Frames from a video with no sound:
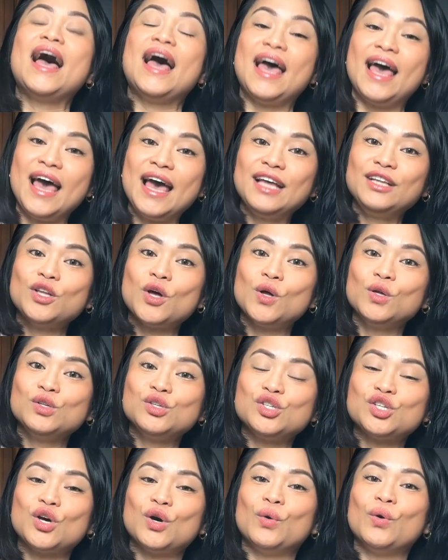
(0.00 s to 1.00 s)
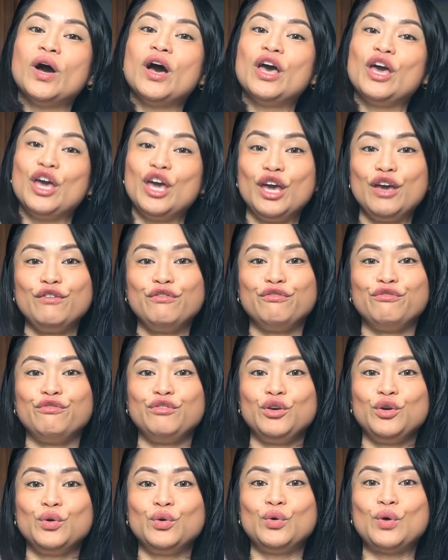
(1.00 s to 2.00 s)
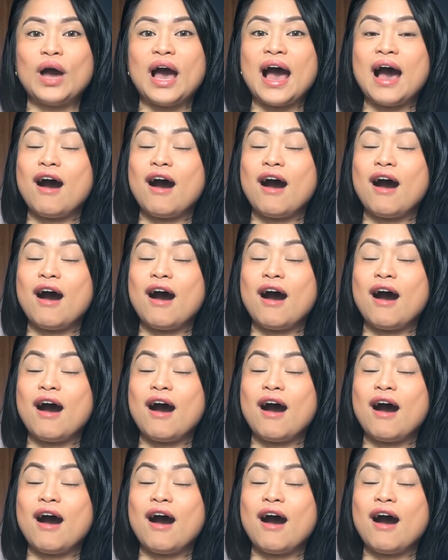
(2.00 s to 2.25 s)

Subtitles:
And also, if you